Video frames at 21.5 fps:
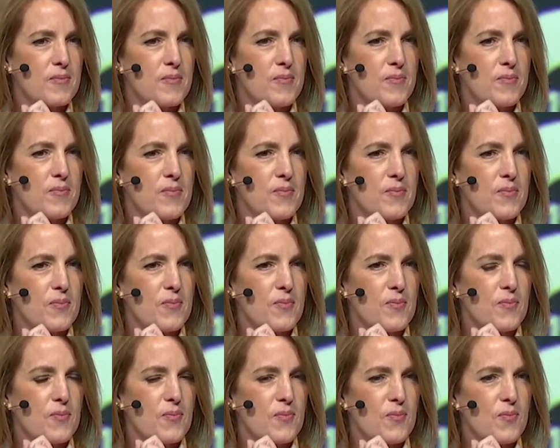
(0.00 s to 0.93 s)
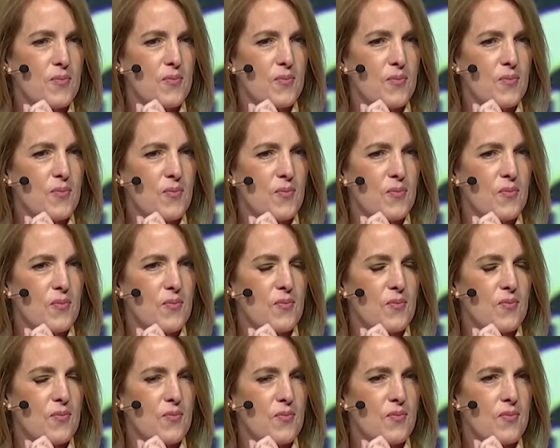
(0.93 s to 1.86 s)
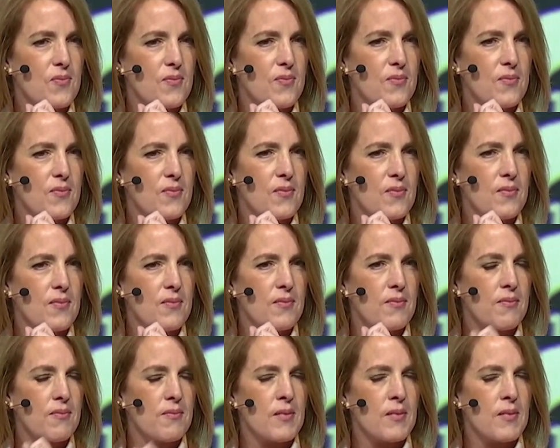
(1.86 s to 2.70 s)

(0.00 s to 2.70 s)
(no one is talking)